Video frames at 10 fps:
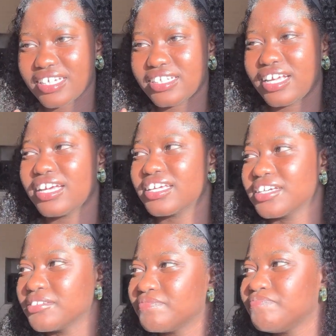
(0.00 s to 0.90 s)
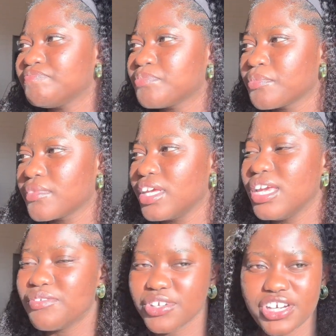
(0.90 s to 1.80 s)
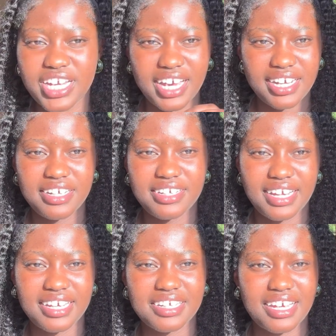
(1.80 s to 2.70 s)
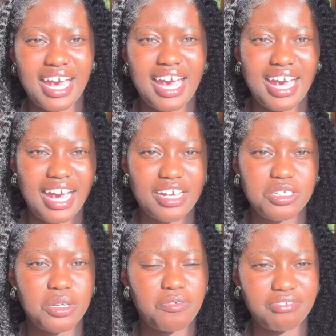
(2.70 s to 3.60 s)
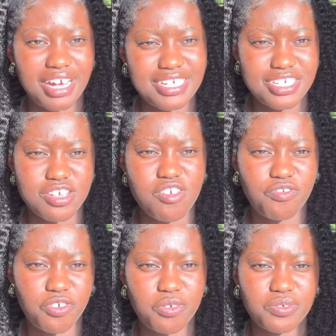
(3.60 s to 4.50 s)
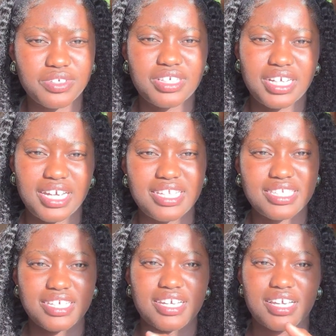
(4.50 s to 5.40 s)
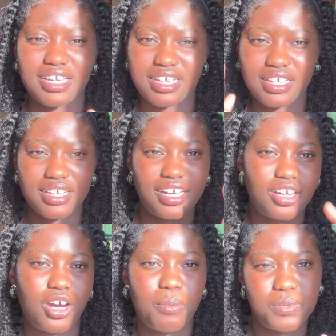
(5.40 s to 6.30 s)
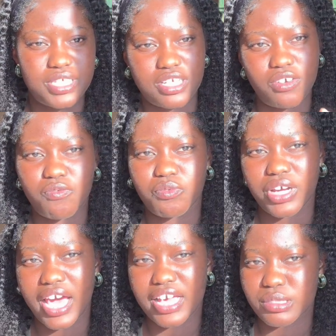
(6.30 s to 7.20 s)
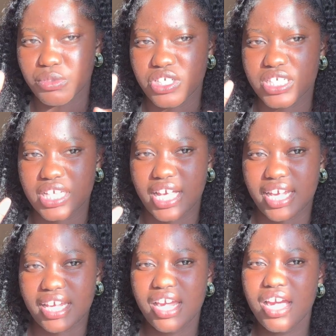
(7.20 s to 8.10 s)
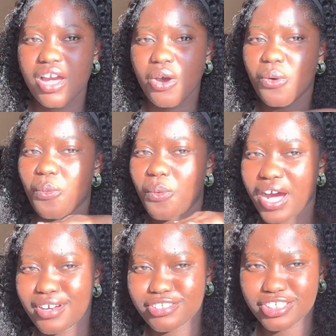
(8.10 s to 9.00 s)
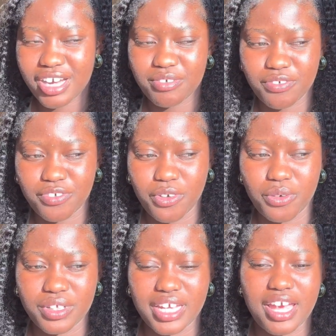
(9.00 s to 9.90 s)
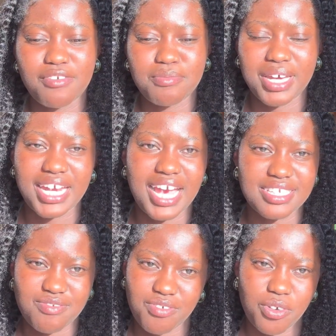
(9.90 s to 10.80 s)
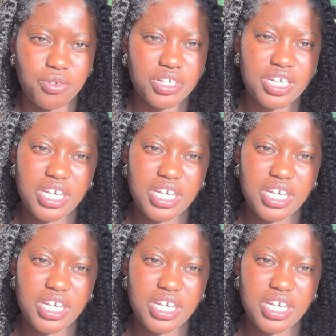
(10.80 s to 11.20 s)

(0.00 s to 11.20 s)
like, if you're in Ghana, you're like, you're flashing your phone. It's kind of opposite of what I experienced. Like, why don't you have a phone? Like, everybody has a phone